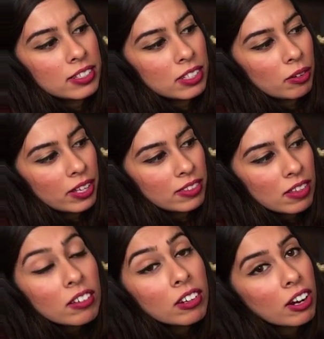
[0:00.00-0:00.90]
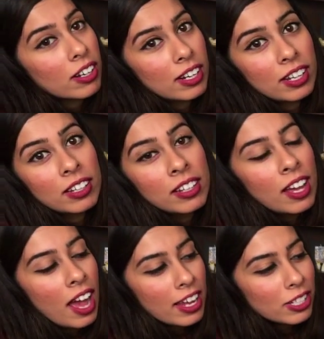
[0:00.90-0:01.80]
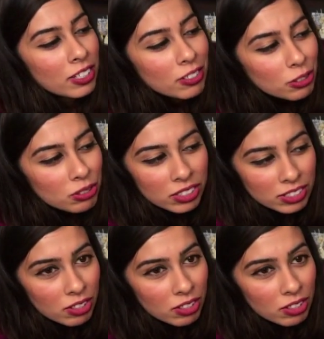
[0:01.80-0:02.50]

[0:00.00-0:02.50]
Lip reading: So I think garnet. I usually